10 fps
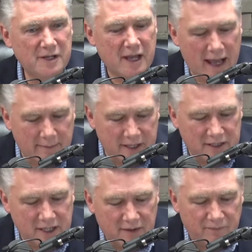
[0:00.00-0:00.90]
I
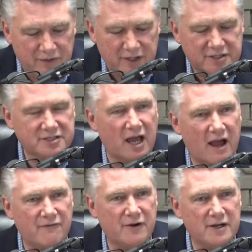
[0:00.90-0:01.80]
mean, the
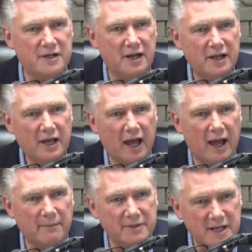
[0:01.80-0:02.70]
sovereign,
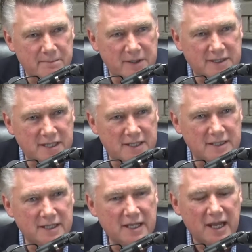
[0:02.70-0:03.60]

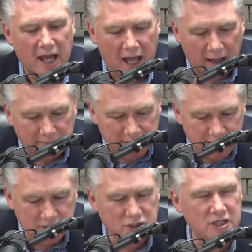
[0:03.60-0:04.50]
omnipotent,
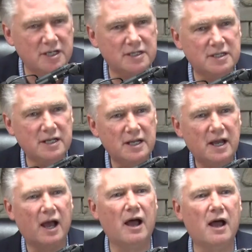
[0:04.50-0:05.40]
omniscient,
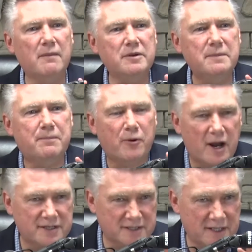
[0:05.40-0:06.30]

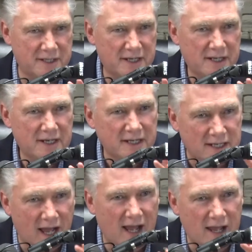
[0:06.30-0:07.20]
omnipresent
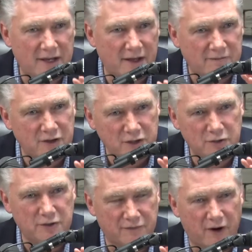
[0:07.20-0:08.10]
God of the
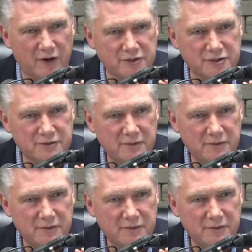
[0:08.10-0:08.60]
universe